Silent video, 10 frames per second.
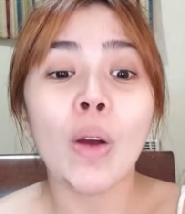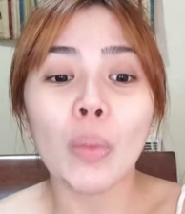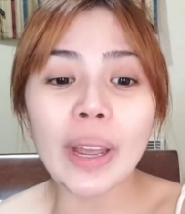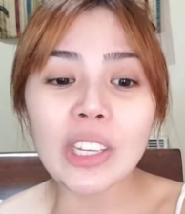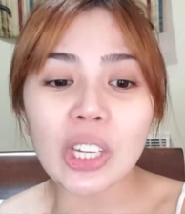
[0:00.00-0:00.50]

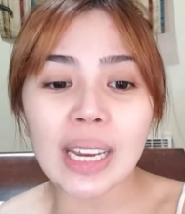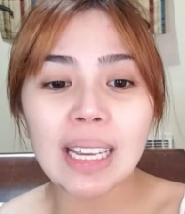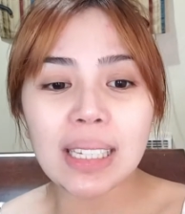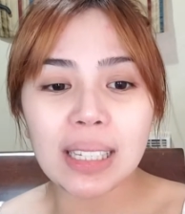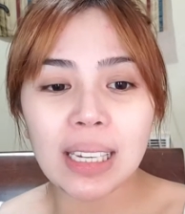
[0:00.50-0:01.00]
which
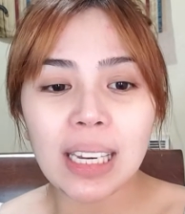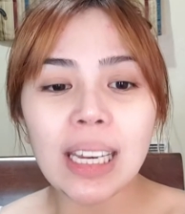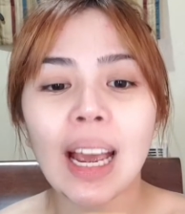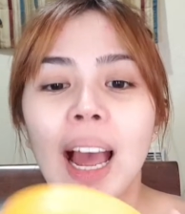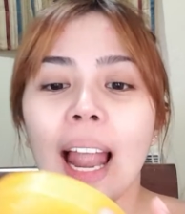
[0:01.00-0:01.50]
is
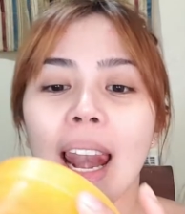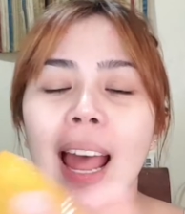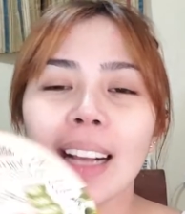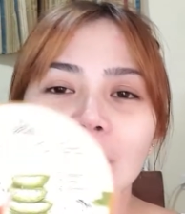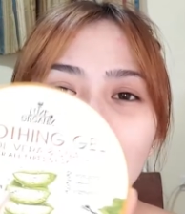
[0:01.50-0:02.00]
the Luxe